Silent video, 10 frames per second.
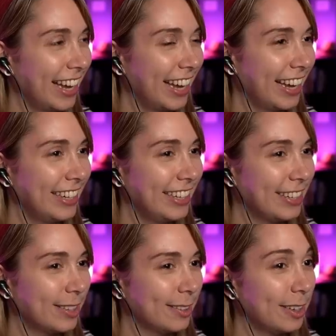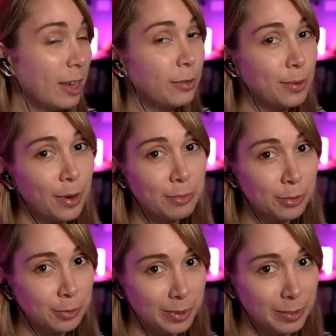yeah, he cute. If you want
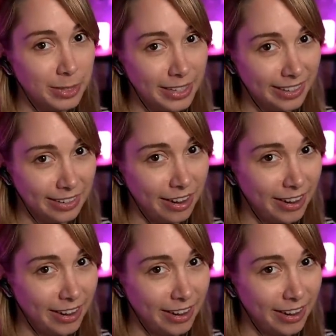more baby